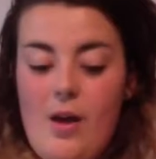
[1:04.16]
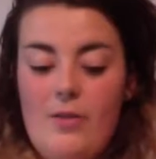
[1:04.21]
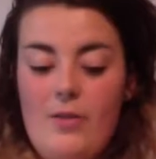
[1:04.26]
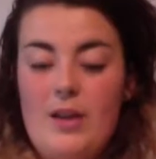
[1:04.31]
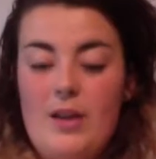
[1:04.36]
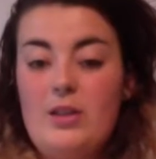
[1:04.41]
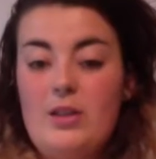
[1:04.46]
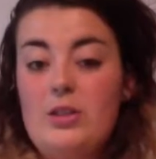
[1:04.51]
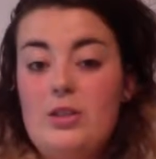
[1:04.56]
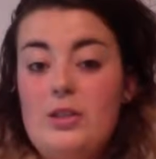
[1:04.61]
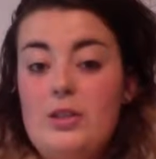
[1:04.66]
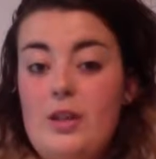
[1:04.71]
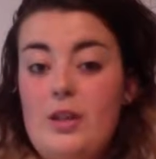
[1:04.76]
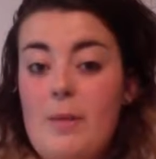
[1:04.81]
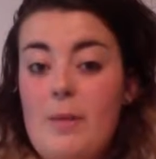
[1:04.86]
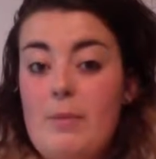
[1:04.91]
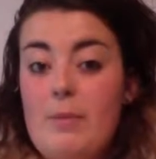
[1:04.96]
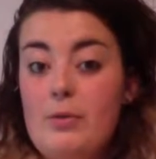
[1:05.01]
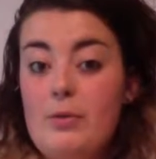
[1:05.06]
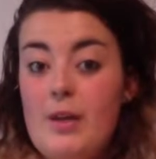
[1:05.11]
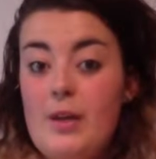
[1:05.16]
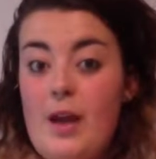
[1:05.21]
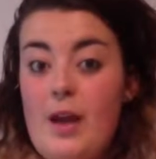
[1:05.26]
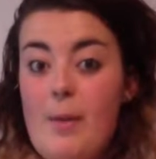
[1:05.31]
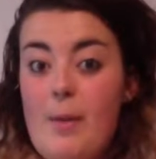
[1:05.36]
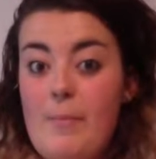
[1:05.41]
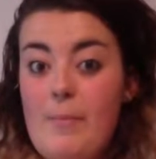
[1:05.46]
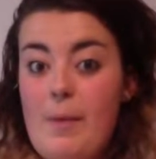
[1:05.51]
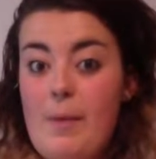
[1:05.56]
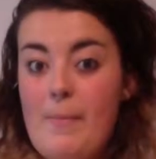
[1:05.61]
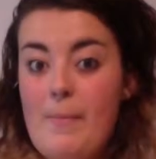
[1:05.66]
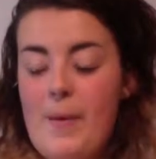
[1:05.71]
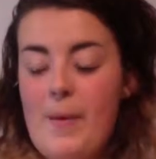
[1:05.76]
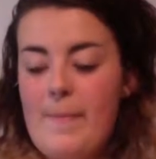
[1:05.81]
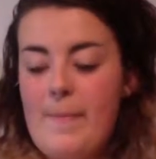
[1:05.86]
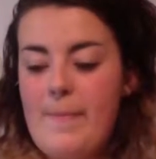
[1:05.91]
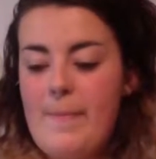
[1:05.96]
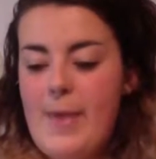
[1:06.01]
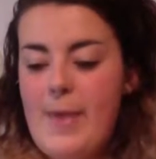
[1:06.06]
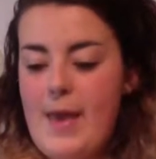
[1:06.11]
then just start building up bit by
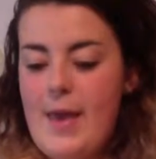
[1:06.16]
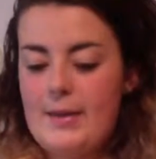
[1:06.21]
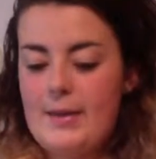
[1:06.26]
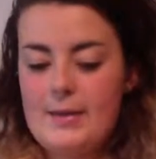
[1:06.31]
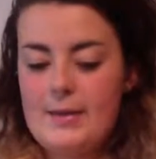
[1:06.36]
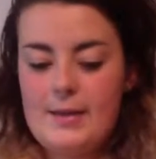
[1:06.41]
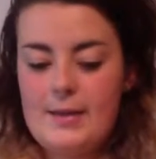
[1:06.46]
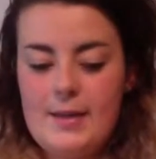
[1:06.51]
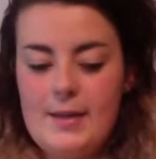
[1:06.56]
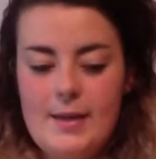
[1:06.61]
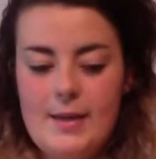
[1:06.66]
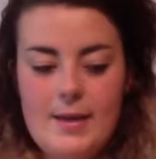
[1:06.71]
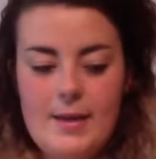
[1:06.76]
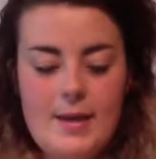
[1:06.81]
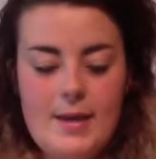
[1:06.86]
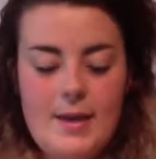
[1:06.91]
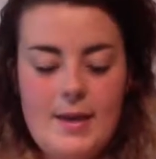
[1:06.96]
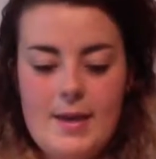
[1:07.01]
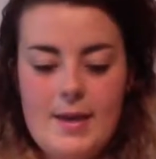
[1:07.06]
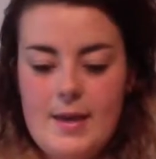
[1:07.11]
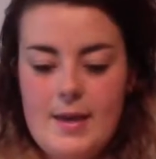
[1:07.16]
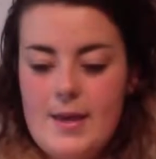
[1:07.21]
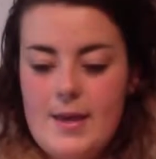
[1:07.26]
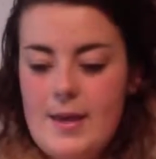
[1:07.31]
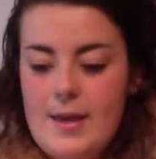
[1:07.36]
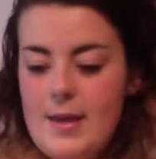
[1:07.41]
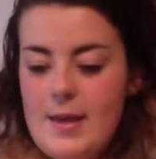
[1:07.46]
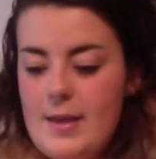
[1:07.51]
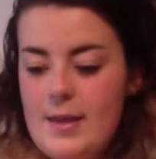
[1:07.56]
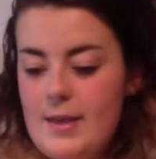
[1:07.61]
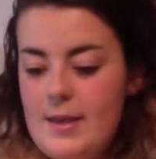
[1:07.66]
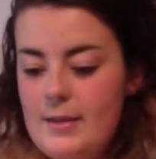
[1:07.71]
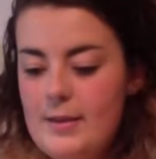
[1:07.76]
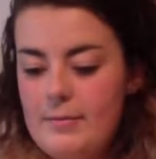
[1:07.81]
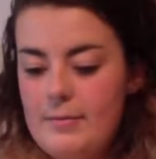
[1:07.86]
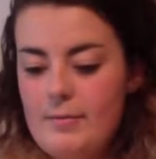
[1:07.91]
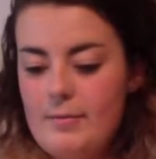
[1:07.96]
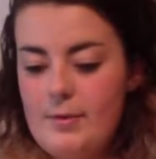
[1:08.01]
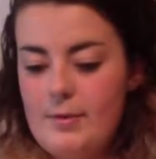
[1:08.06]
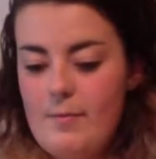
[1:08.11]
bit. This
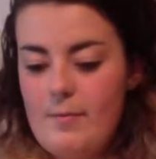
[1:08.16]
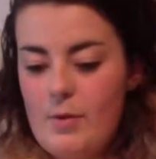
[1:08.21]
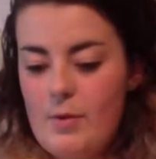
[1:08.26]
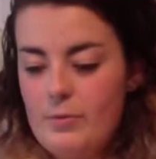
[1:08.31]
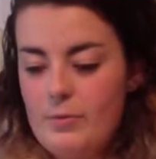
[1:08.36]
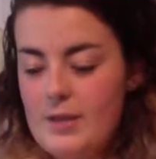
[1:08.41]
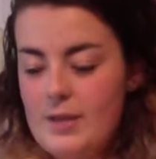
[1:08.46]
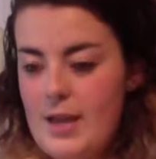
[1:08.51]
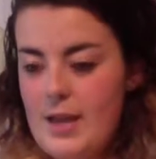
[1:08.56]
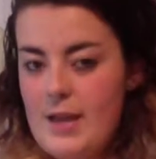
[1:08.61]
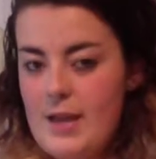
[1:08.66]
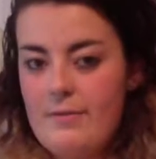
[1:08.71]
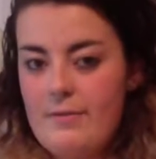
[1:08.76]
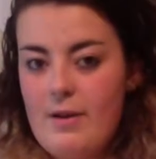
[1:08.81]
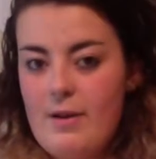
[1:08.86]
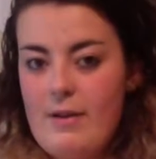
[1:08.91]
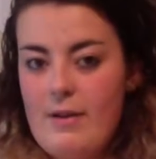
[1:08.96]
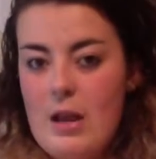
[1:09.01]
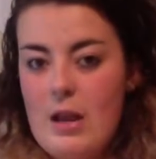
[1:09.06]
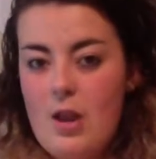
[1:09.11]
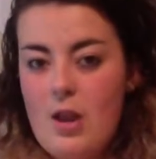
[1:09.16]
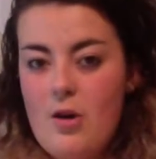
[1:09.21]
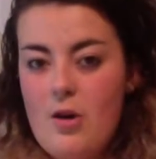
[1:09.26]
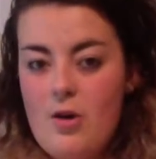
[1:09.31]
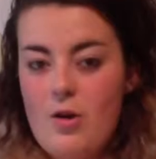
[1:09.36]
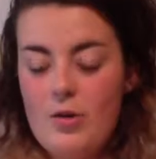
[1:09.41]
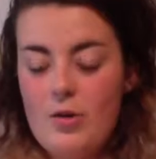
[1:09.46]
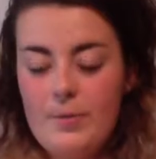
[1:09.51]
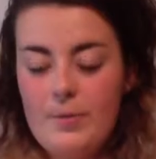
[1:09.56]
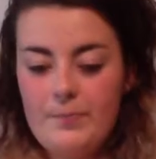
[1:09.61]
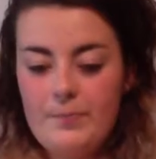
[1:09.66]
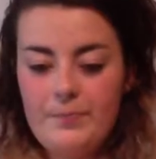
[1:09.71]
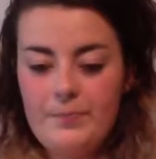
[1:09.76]
would not take very long.